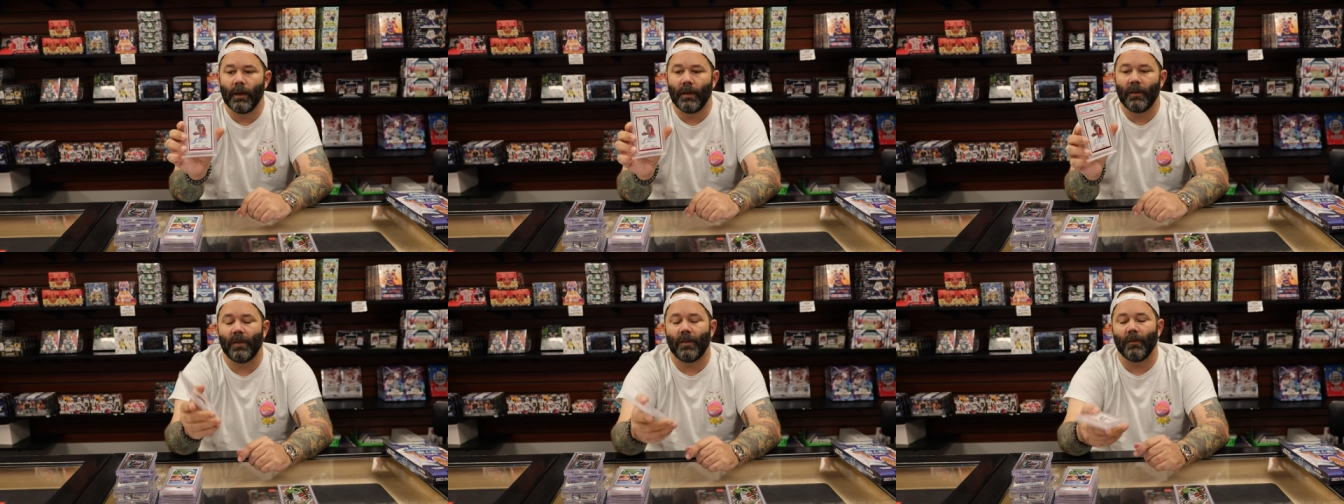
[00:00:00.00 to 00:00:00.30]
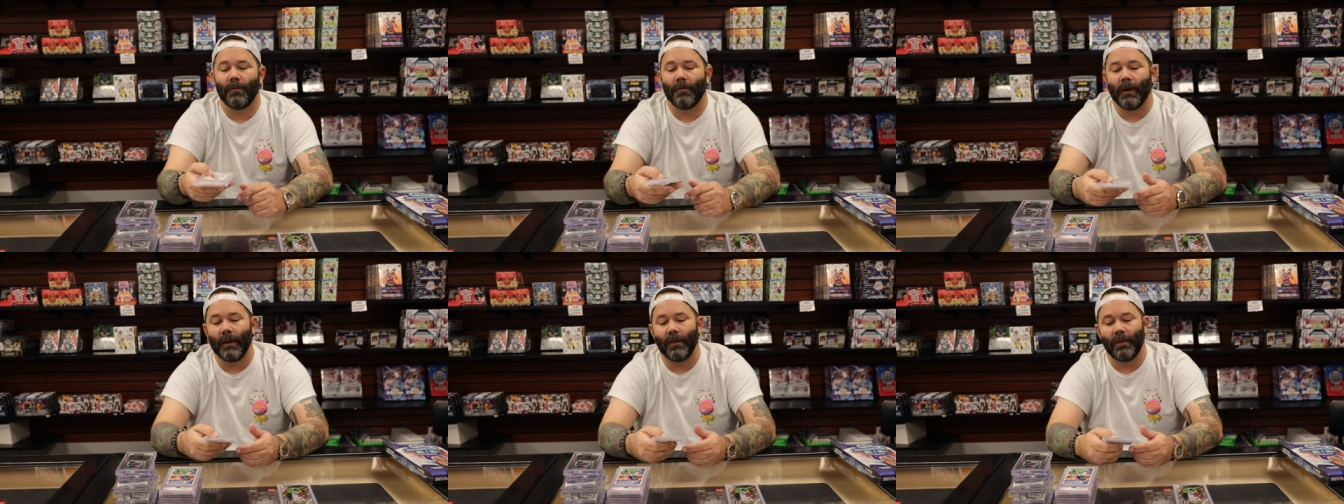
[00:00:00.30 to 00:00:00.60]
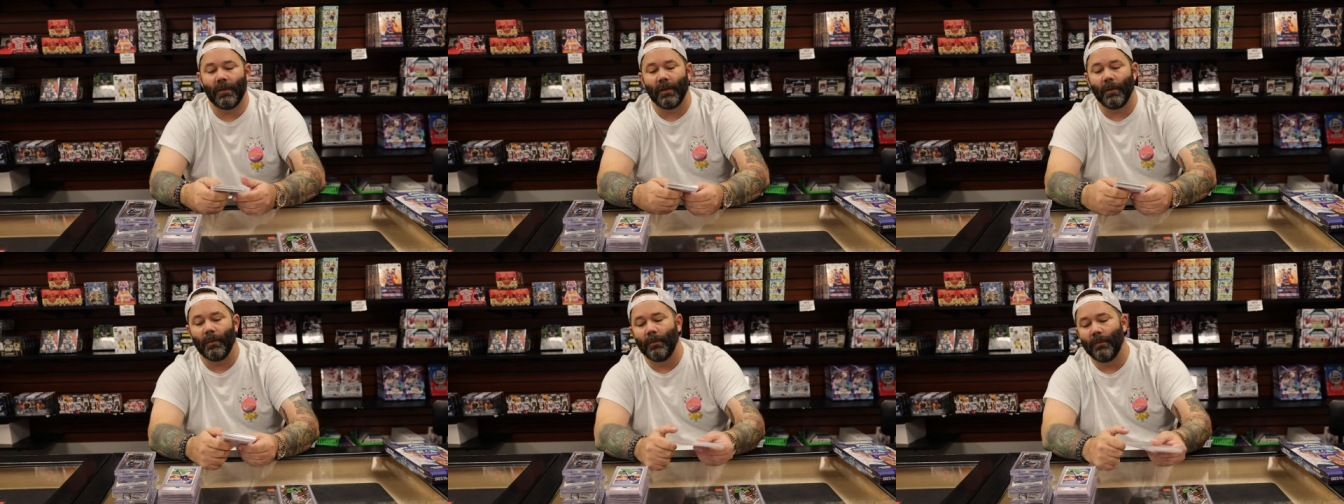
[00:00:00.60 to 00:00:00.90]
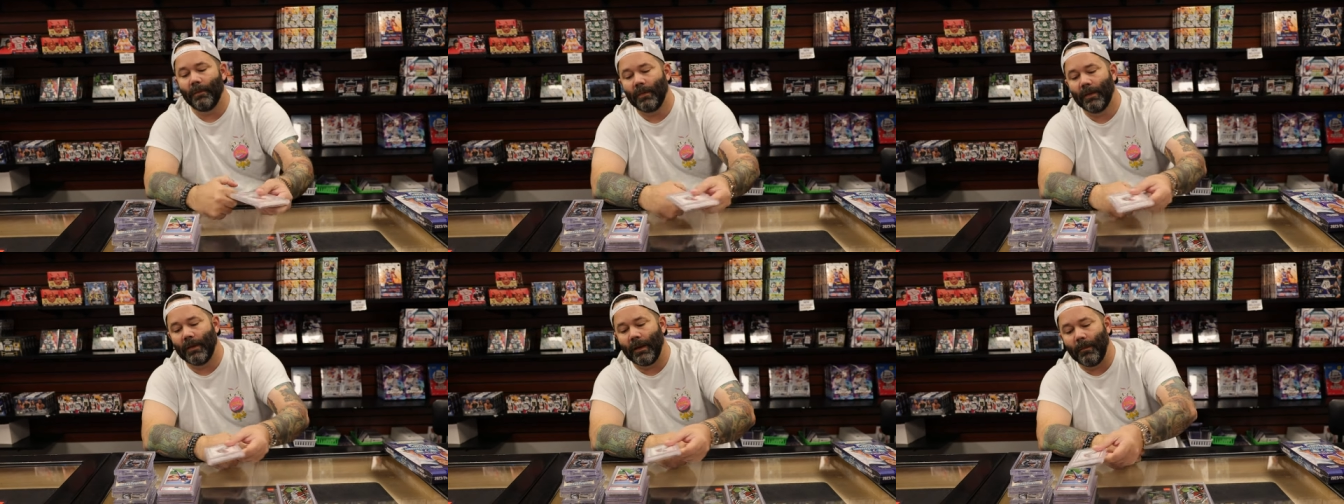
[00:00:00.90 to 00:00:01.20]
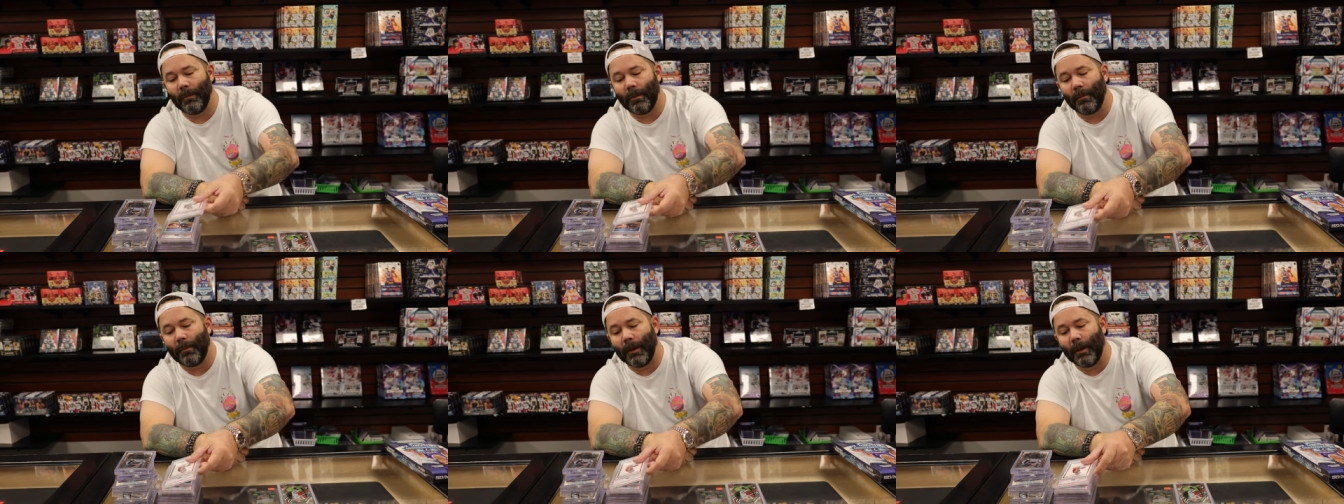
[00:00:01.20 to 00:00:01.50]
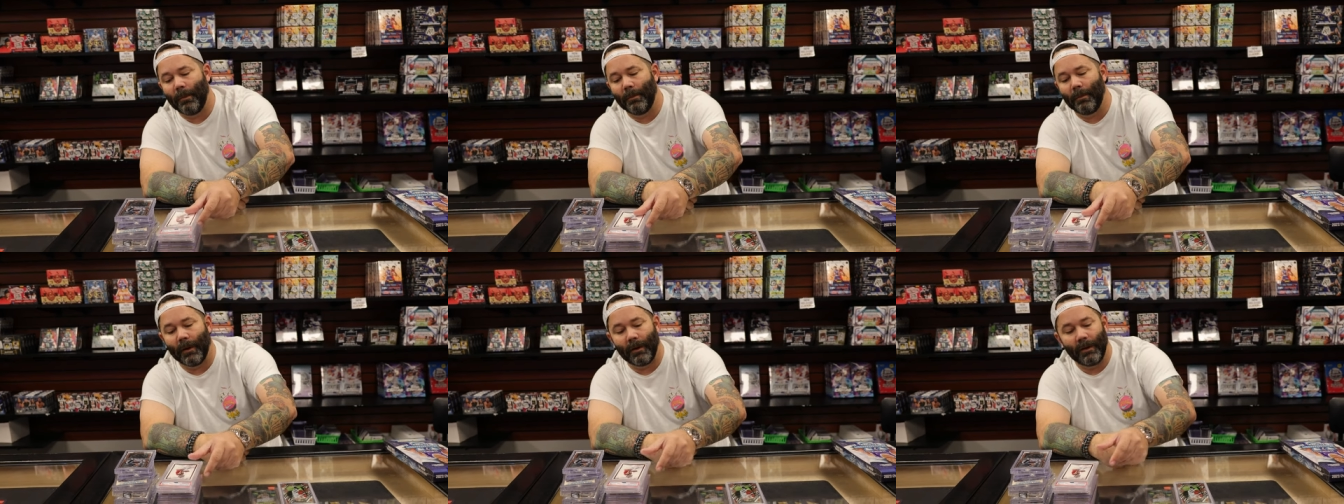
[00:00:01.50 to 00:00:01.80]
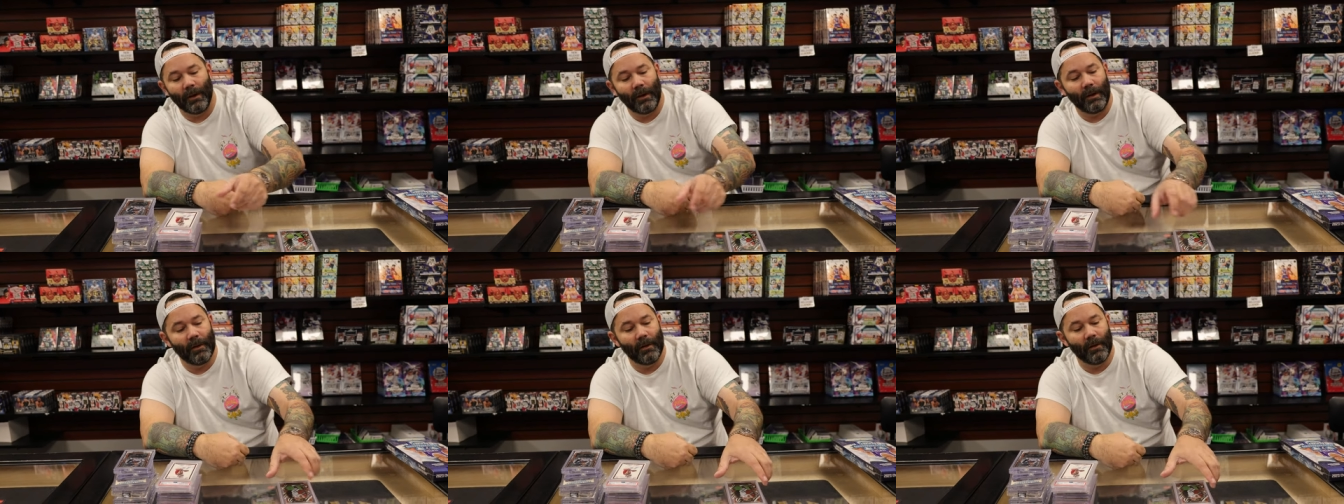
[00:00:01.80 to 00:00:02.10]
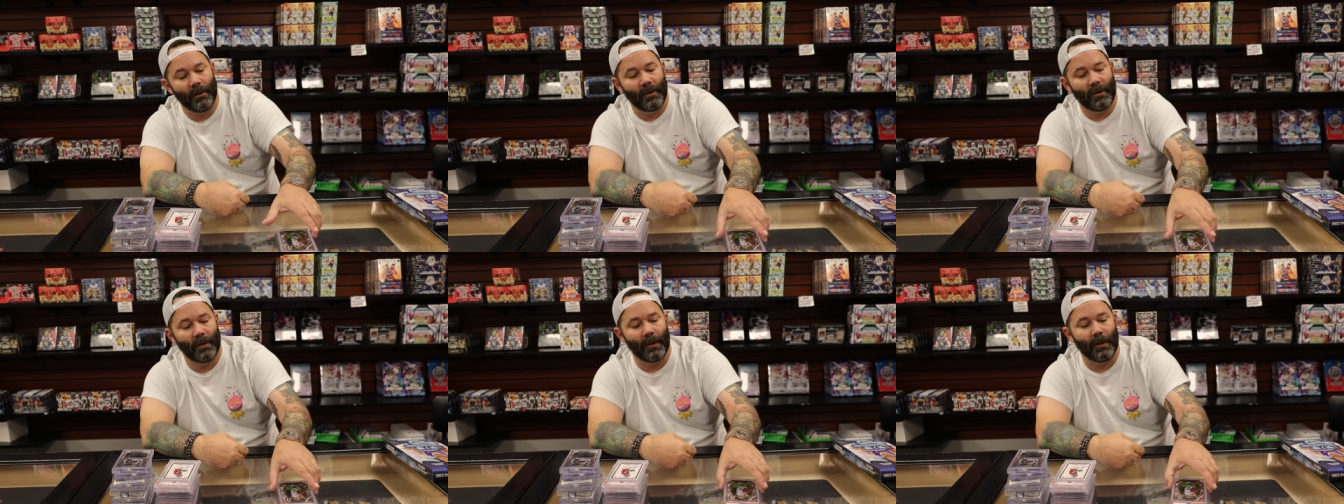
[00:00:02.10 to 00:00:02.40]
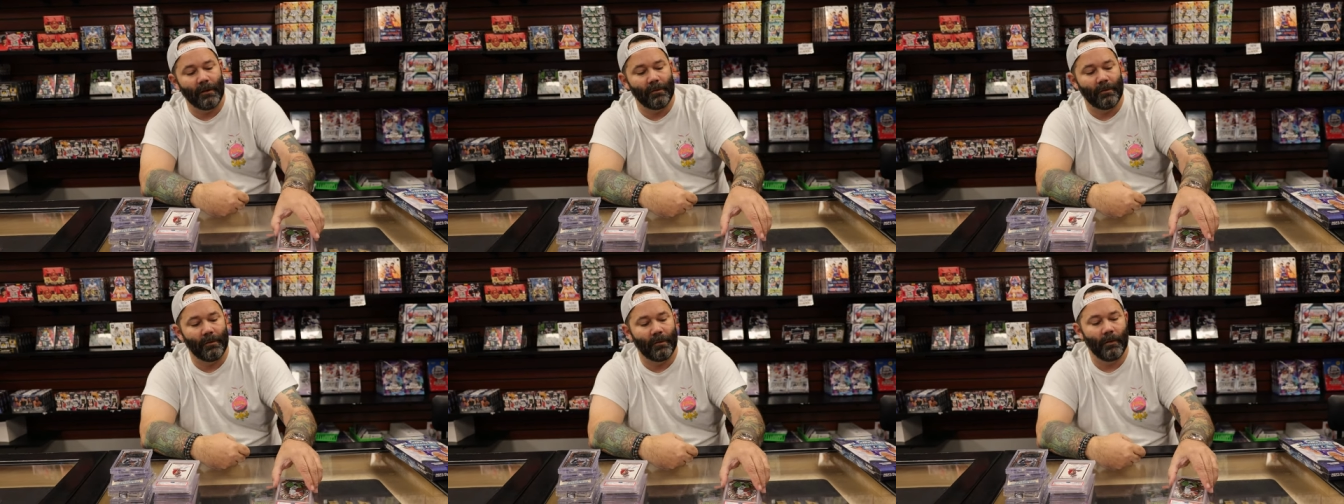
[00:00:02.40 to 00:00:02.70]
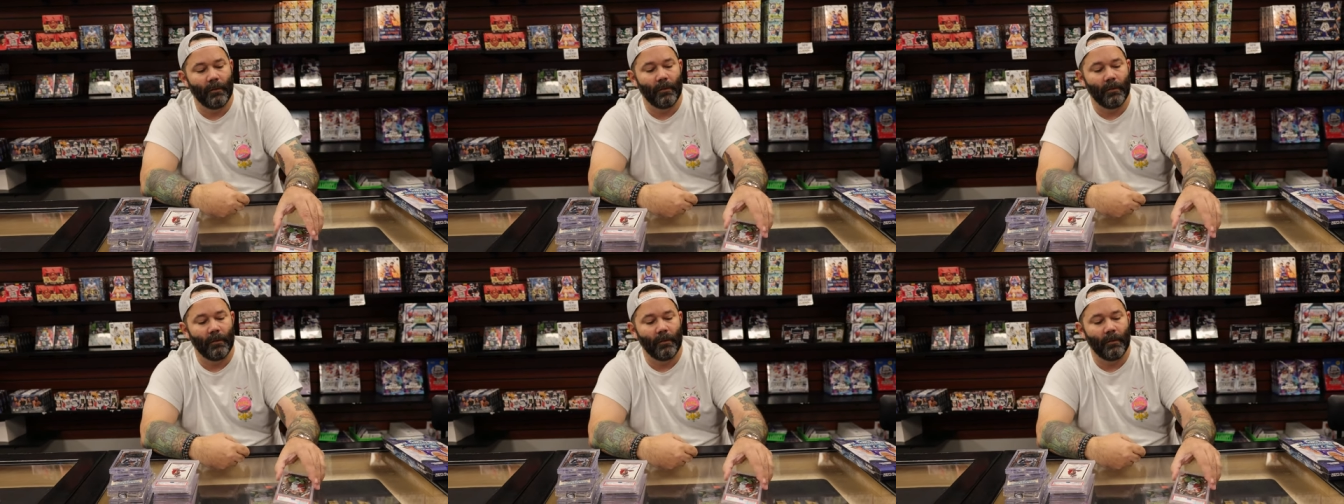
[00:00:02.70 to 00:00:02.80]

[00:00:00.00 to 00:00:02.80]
Nice to find some Tampa Bay Buccaneers stuff.